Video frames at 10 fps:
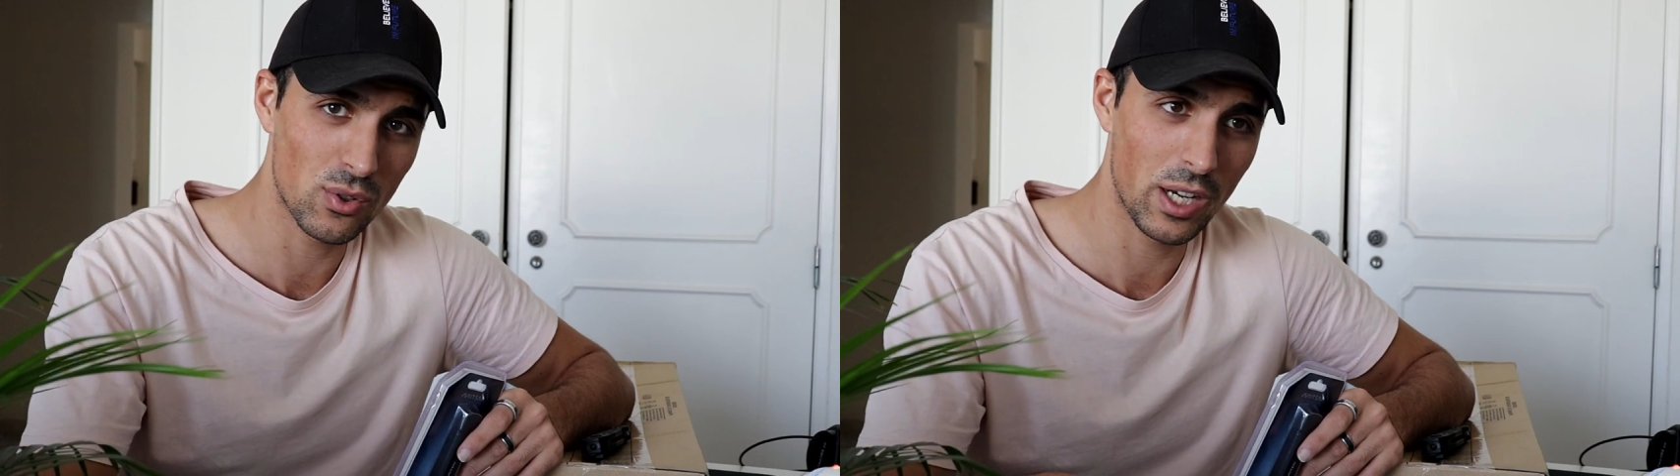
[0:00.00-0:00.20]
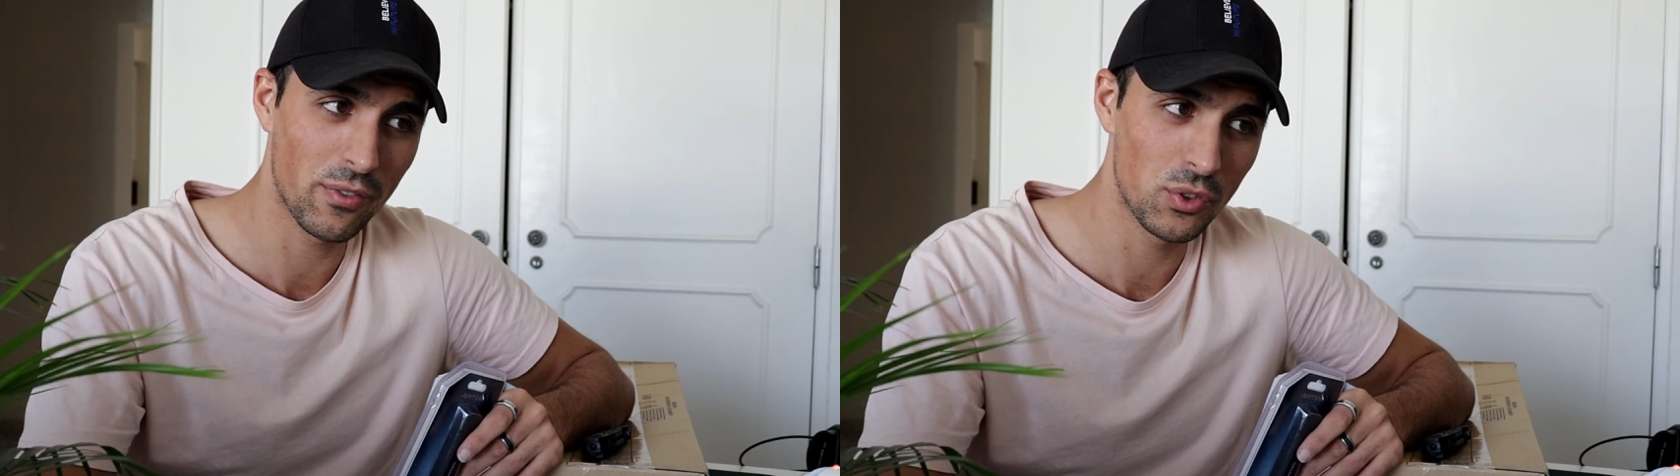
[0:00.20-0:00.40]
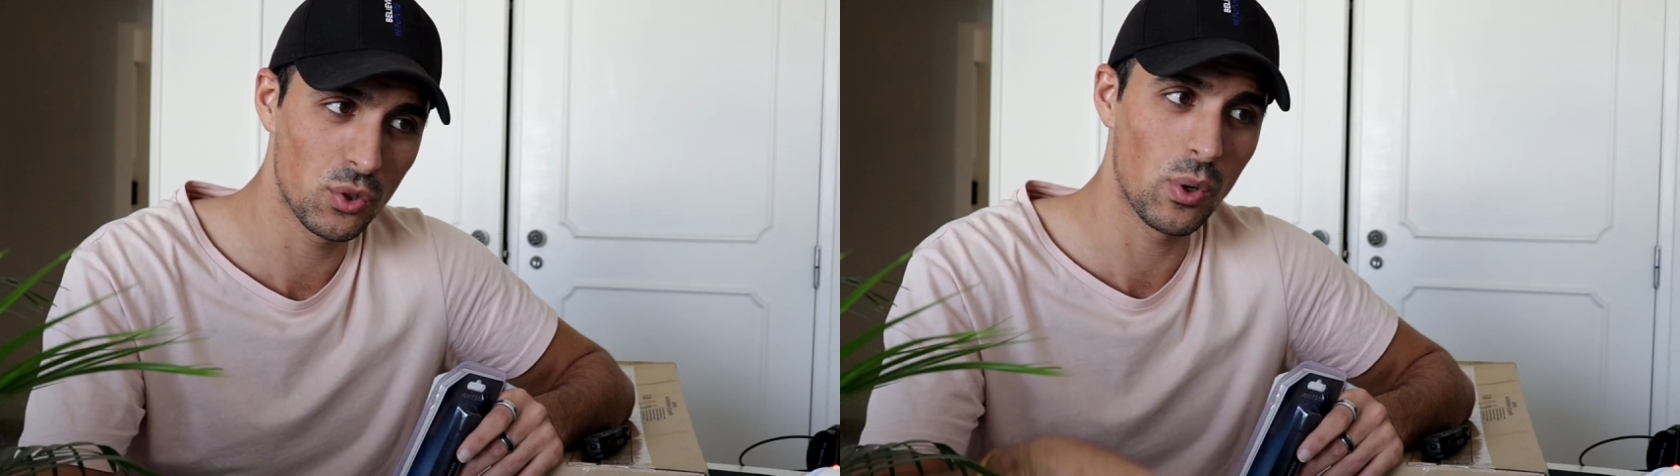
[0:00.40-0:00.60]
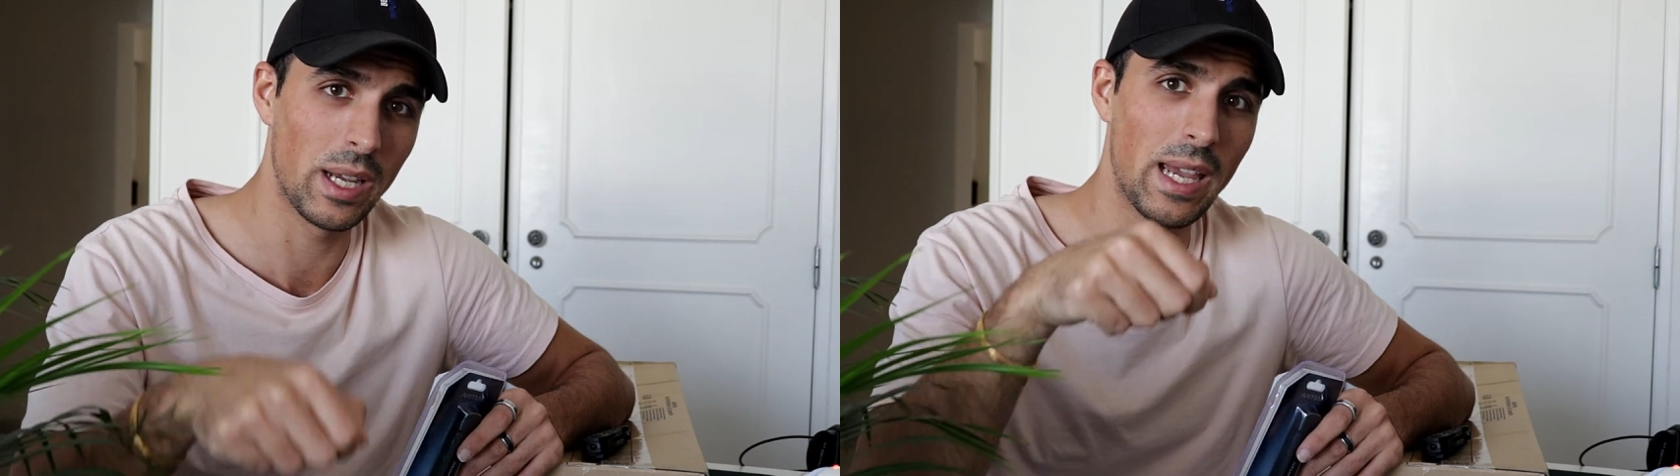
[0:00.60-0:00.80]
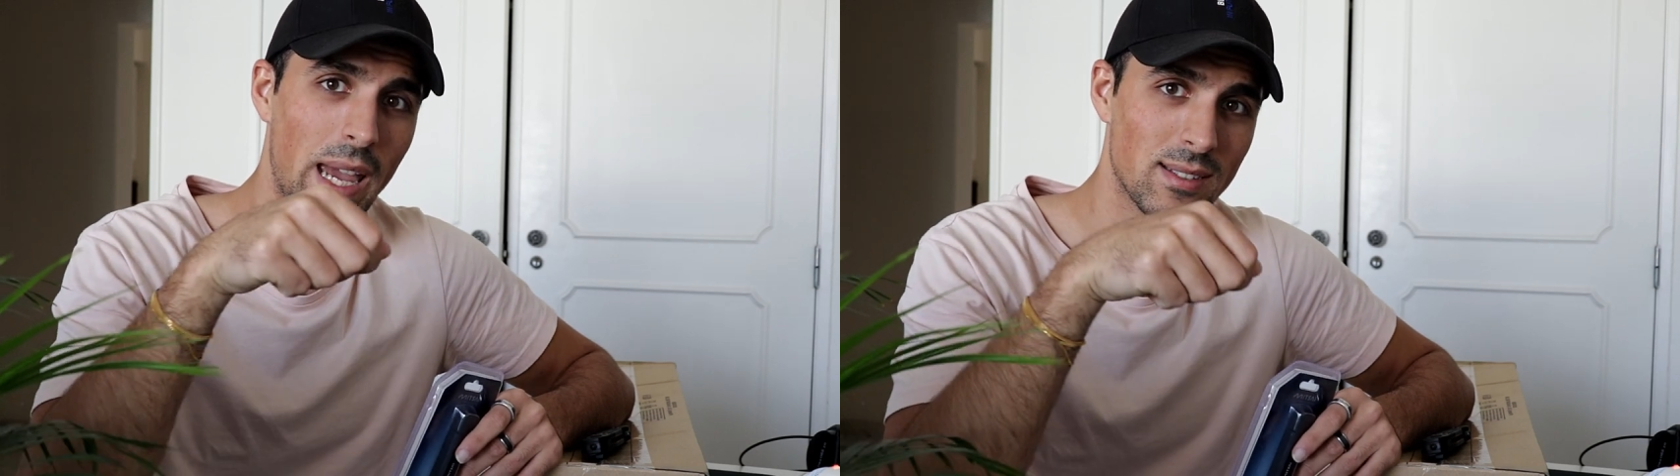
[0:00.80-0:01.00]
drive to
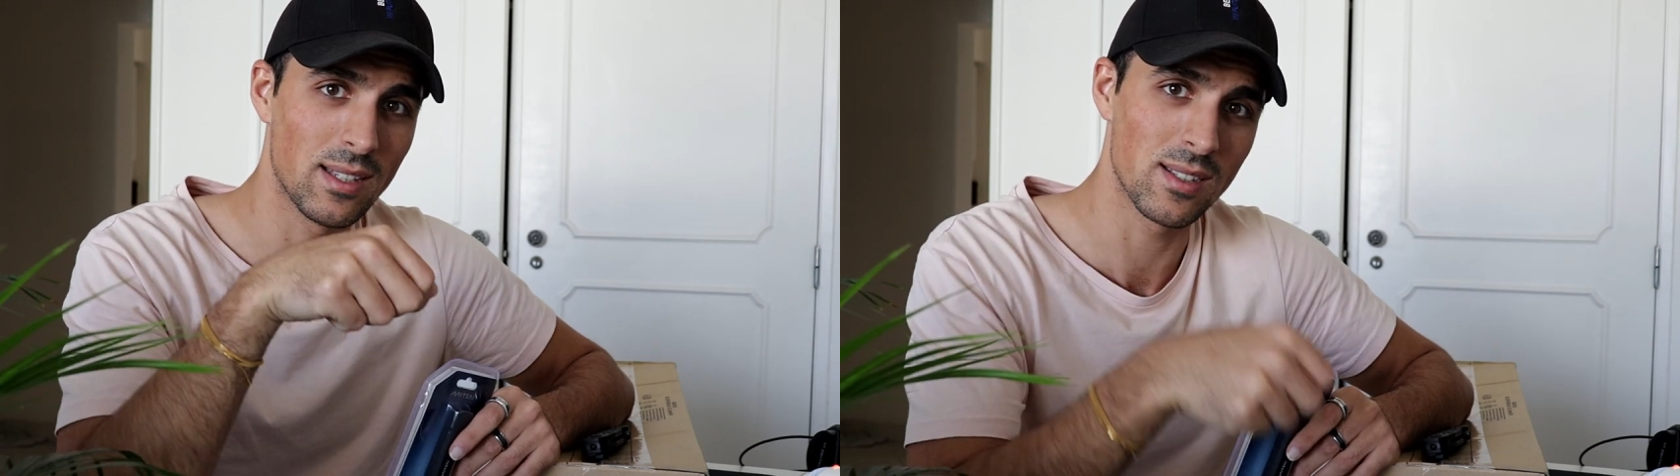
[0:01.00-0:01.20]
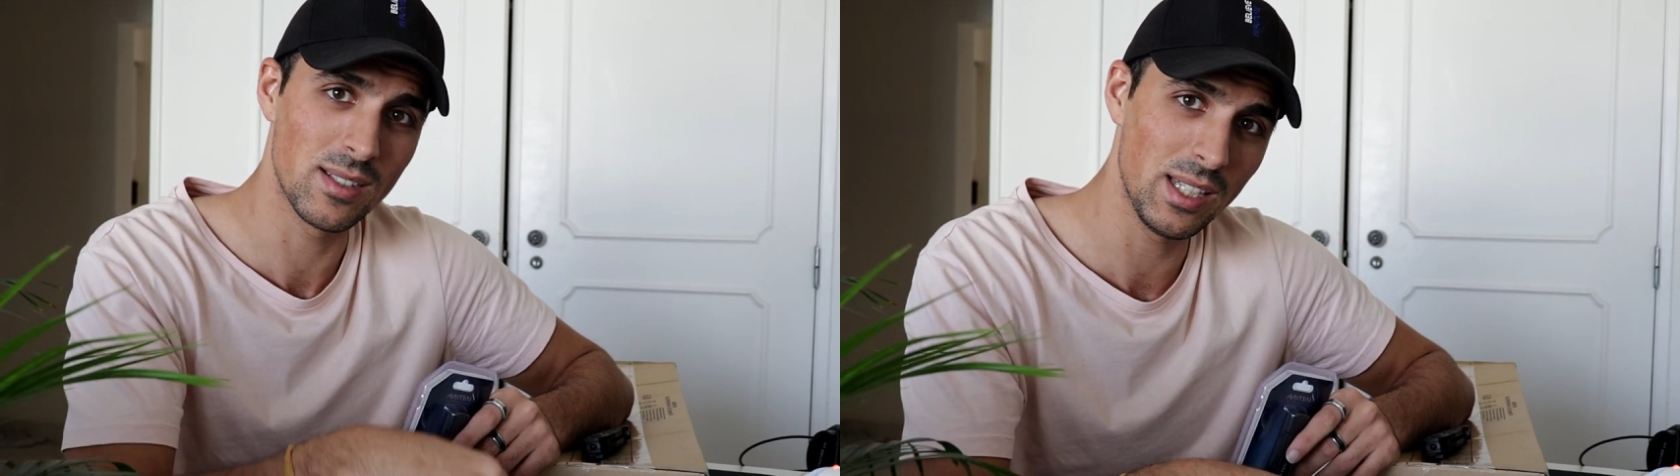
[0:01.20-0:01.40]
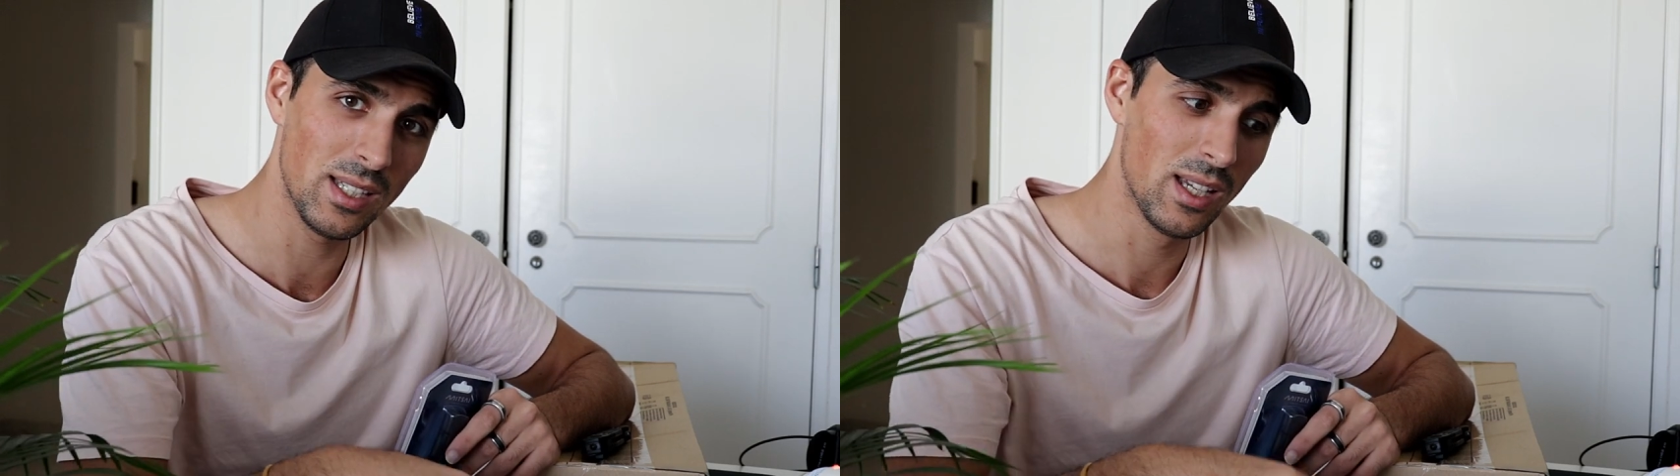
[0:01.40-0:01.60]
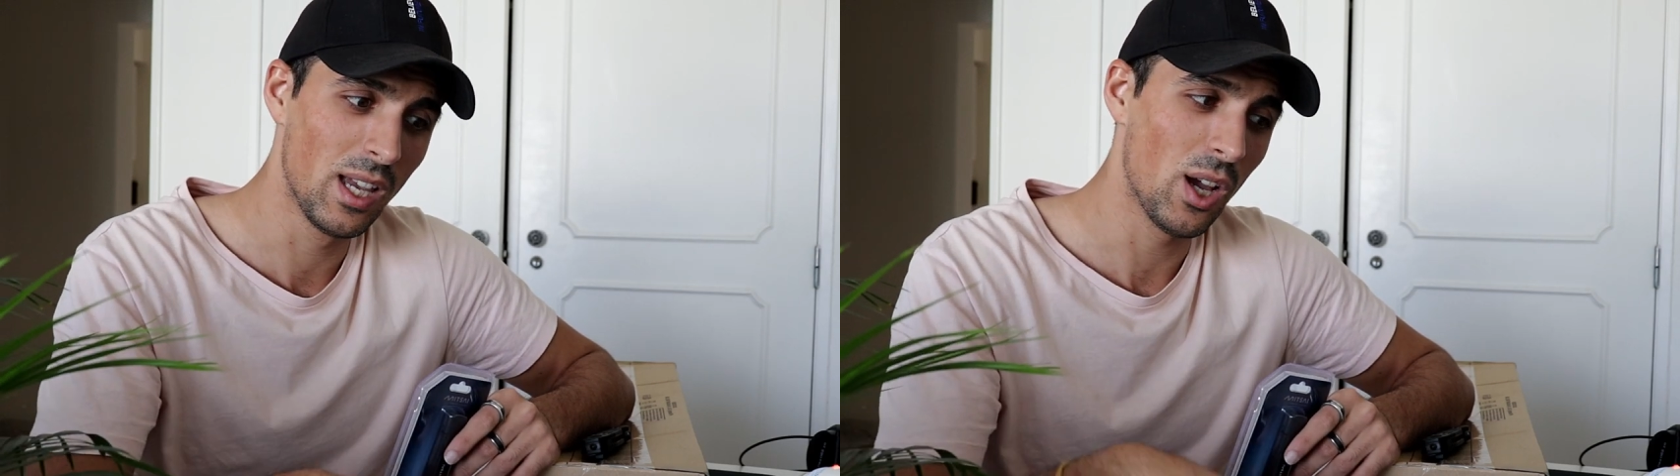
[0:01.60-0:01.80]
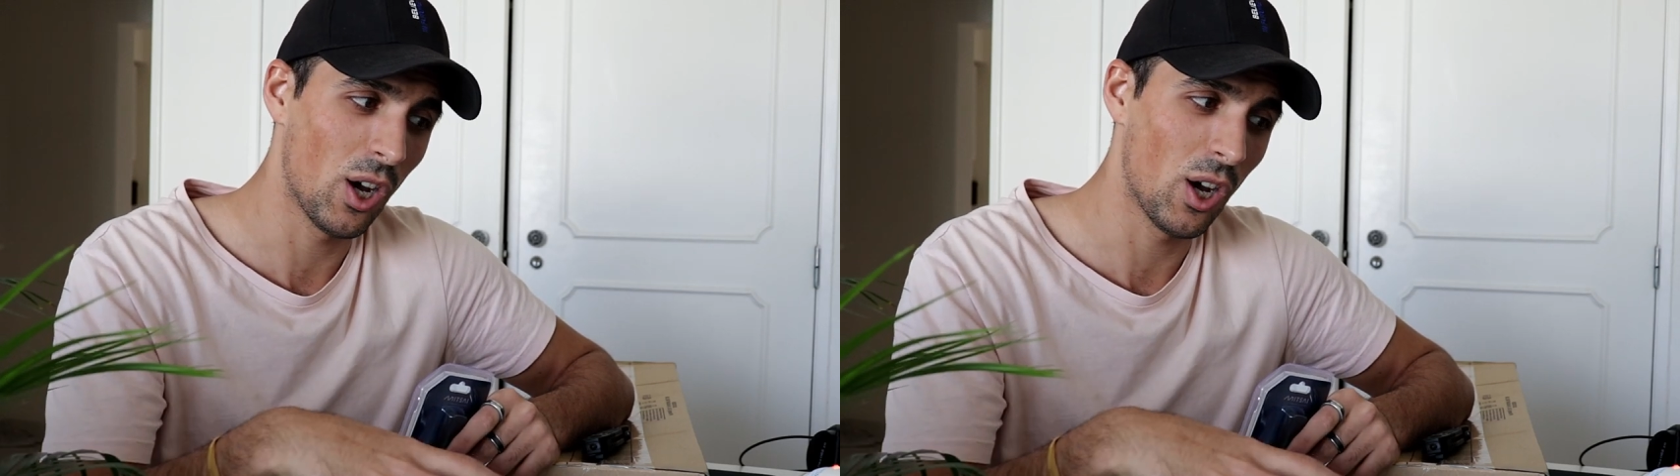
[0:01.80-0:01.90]
a SSD